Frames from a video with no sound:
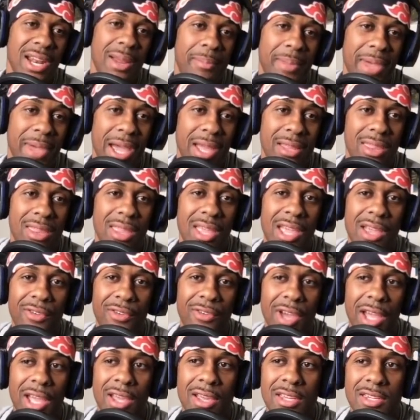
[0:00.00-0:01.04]
a bad thing,
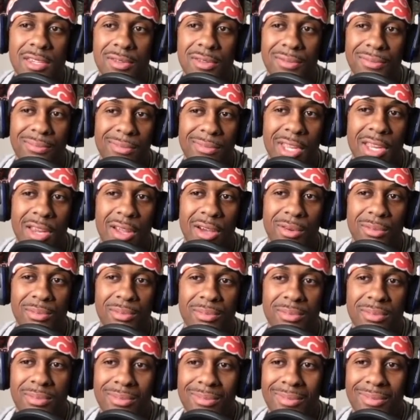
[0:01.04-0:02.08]
right? Because, you know,
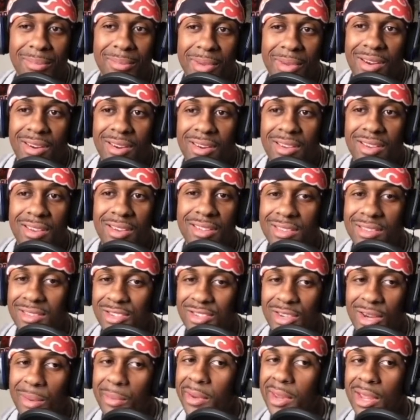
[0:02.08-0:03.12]
America and
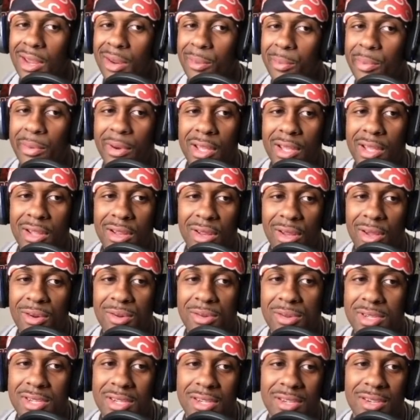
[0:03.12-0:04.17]
Germany are pretty
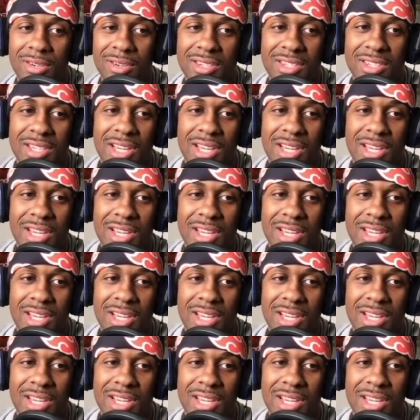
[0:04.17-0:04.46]
close, so it's